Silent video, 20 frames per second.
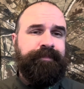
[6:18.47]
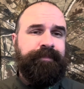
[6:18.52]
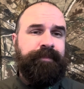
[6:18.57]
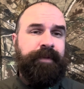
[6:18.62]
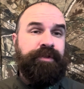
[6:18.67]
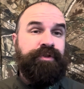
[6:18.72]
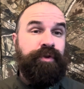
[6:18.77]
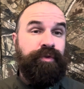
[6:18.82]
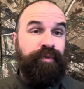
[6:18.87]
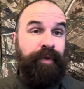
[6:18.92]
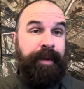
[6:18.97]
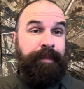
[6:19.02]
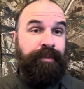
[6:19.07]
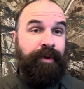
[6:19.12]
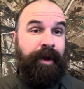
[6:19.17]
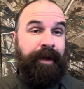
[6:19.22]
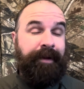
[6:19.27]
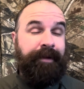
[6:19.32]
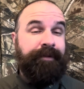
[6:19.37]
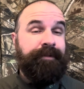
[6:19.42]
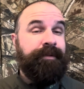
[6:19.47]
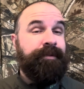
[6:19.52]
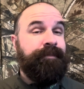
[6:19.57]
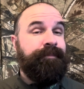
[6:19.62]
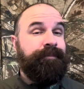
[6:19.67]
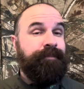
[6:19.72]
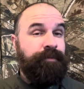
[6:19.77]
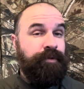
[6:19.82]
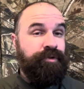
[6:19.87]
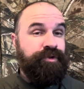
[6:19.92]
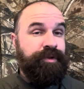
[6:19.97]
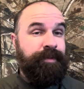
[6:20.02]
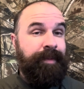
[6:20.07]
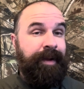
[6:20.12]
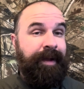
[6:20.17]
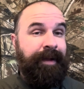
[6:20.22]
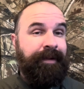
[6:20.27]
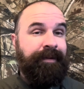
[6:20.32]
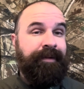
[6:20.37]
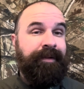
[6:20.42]
It's a great product. You should
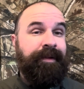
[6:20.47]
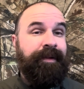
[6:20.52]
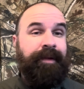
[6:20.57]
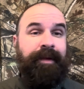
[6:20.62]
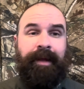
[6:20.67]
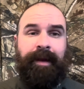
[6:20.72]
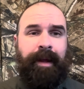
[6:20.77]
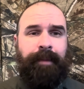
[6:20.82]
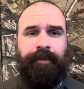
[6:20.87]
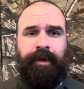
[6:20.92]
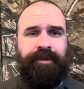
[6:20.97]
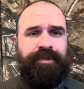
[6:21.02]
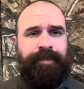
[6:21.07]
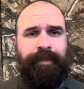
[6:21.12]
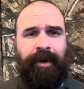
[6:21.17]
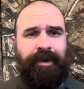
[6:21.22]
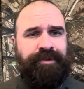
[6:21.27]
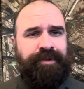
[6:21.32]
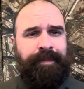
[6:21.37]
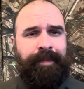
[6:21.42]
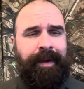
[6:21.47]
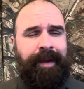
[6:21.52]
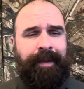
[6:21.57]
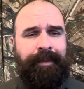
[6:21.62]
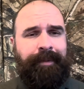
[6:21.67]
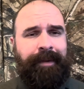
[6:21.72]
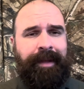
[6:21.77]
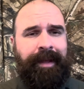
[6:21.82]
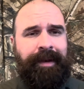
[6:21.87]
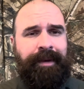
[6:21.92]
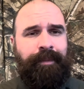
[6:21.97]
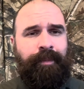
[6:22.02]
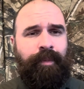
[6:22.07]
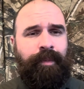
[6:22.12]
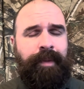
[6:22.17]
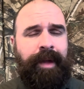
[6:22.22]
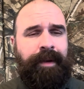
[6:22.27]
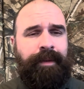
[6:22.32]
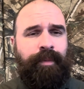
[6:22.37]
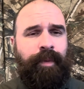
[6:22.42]
buy it. And I'm not sponsored by it by
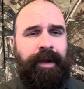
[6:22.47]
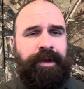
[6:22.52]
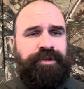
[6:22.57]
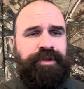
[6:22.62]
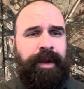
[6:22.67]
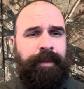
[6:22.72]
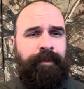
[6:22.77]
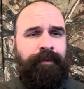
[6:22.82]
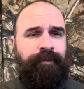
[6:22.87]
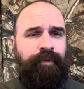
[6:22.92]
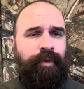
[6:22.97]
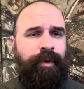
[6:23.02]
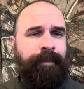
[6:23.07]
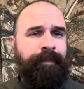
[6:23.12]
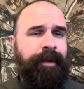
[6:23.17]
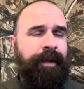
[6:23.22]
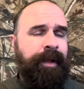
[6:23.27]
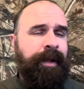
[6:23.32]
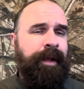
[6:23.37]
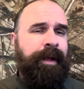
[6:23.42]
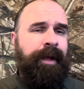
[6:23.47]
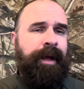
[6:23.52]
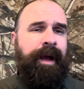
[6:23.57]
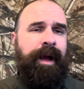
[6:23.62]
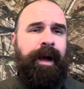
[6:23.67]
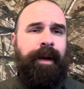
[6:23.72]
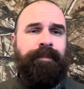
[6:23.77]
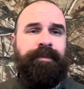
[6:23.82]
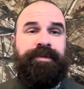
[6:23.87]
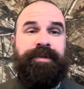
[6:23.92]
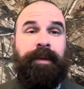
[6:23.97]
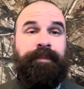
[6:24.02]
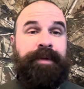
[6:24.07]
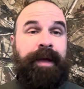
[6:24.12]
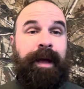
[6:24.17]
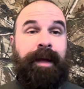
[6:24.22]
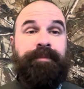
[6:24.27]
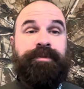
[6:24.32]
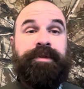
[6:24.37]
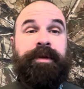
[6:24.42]
any way, shape, or form.
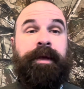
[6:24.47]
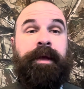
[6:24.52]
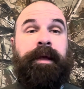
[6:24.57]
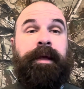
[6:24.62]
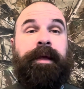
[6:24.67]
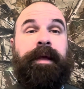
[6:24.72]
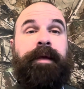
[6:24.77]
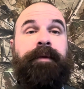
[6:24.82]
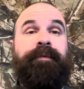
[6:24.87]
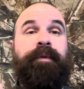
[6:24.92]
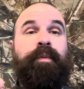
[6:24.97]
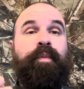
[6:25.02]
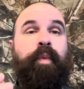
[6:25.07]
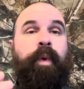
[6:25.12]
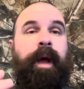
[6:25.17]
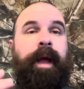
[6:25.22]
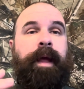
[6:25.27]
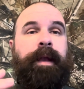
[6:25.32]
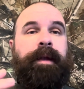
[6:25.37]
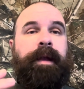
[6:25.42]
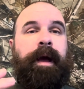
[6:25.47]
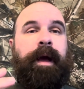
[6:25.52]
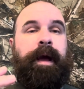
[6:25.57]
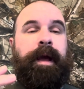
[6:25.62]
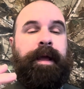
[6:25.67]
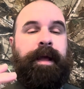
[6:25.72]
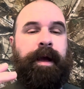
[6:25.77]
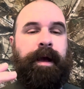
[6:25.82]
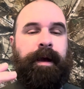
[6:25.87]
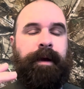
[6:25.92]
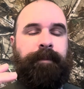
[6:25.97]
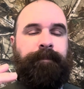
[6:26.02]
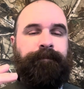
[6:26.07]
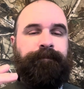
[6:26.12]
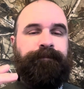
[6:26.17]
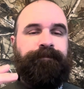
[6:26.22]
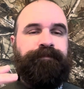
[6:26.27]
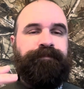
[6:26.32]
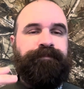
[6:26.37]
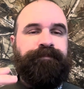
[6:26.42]
Sometimes, even when
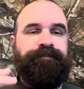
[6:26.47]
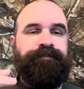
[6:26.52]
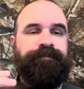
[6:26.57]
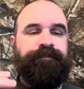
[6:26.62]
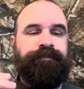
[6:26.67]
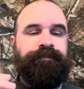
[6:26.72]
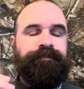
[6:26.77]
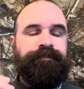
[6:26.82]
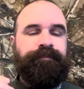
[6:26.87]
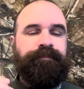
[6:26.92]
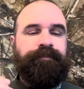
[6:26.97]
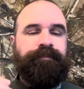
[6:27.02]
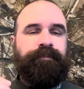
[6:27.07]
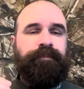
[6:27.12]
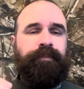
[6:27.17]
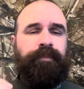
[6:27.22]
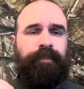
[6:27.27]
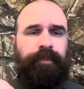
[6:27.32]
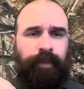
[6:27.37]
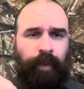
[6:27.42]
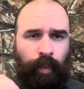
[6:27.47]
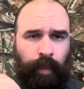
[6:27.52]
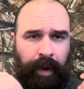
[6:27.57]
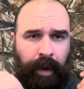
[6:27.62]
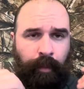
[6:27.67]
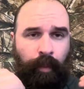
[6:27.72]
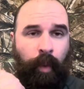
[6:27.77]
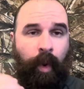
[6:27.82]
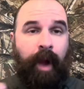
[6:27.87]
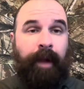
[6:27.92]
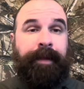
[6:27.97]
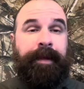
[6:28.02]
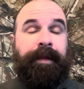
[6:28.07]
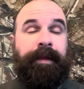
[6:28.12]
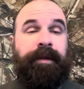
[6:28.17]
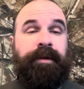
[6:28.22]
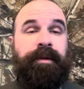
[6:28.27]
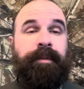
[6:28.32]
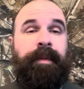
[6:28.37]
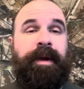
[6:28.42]
I'm walking
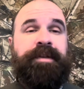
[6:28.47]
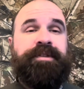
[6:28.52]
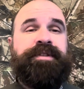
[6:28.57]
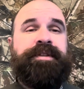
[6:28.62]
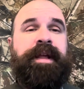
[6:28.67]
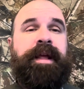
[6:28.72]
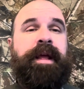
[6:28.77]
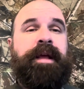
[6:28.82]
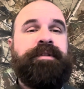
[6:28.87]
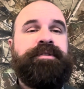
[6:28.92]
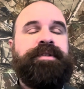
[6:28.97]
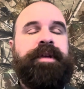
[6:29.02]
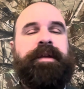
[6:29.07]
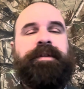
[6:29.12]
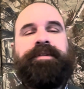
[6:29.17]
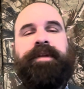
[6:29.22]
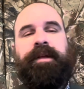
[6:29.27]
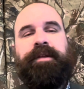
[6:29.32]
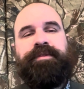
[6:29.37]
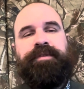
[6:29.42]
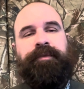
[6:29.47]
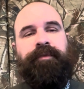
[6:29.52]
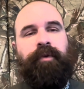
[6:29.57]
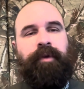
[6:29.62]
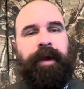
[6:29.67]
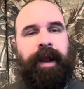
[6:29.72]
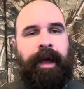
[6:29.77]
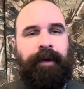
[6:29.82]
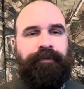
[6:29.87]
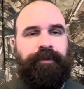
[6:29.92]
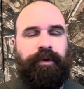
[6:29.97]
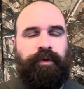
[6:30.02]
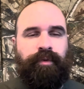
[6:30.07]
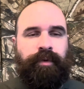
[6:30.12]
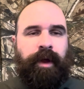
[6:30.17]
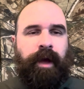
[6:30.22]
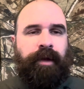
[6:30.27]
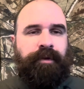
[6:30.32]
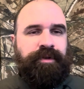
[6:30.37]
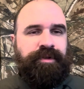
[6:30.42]
into my stand, say it's for an afternoon
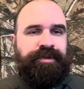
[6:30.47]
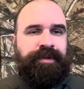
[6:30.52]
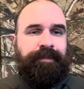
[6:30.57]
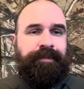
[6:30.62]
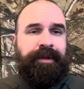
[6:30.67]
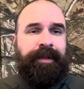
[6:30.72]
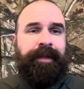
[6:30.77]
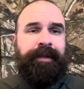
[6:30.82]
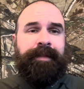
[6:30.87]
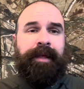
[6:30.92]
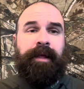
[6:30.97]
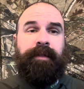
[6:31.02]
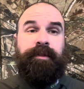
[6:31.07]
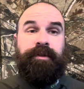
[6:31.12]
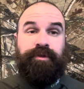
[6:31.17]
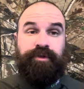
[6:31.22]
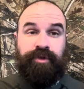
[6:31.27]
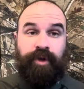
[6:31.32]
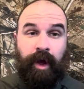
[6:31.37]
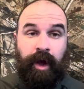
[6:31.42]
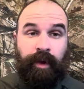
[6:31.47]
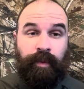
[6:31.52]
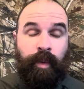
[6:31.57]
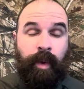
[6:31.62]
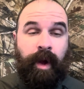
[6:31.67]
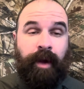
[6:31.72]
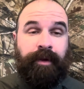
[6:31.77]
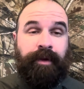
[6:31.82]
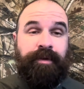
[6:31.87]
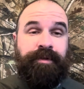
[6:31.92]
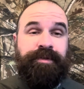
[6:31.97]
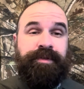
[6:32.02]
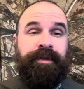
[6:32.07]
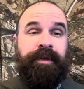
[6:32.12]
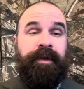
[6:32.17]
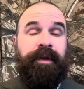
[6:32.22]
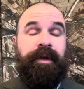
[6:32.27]
hunt or something like that, and there's dog walkers,